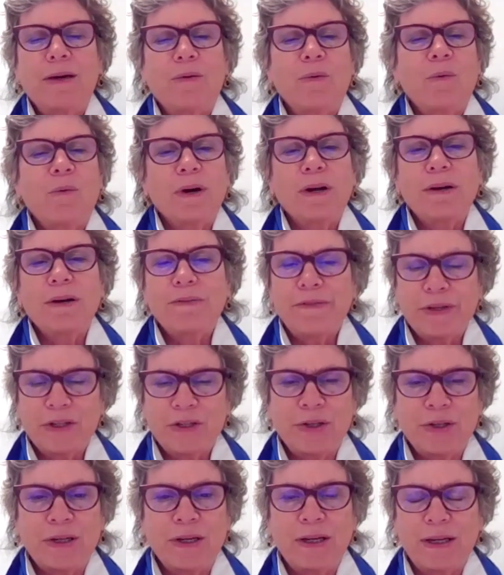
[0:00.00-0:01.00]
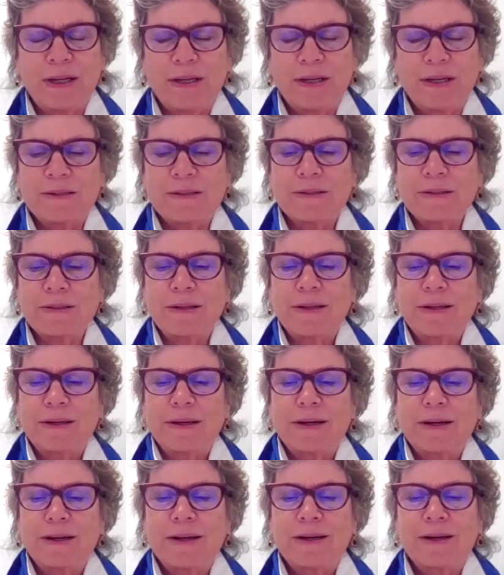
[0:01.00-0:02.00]
What a vision it is.
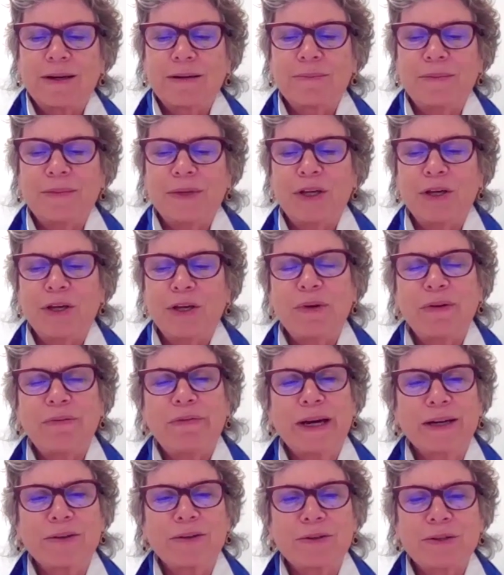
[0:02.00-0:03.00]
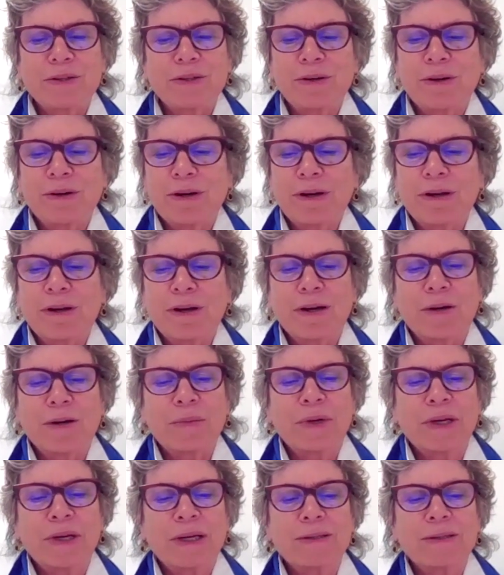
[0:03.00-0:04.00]
Human factors and
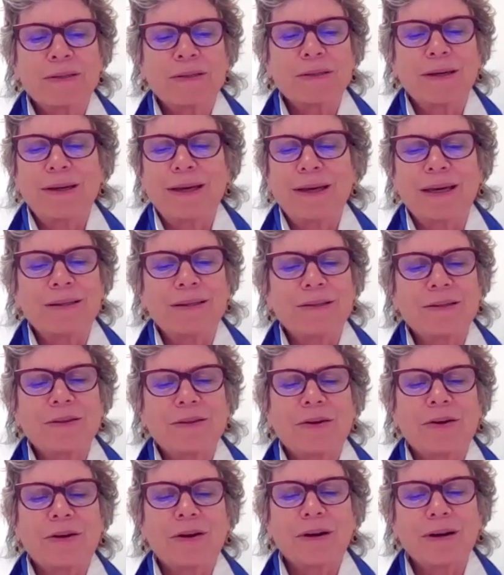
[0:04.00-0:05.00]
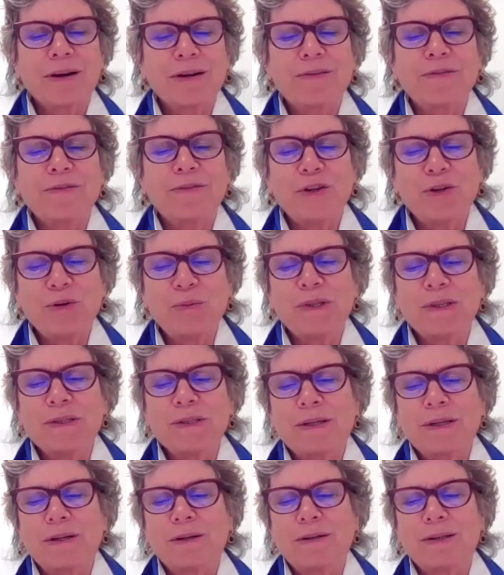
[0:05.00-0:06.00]
ergonomics gets at the heart of
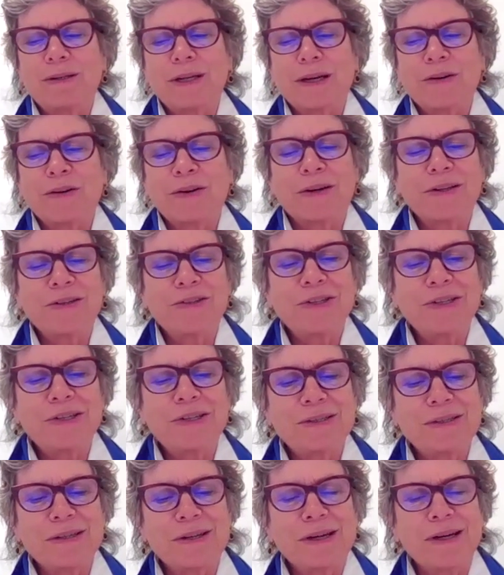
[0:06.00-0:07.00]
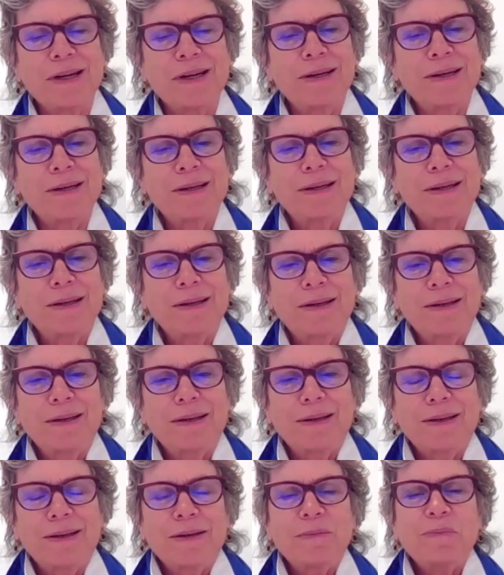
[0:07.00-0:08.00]
human-centered technology design,
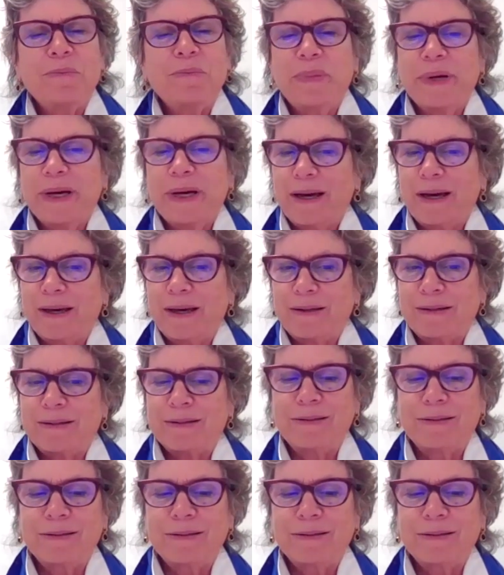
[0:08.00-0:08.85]
but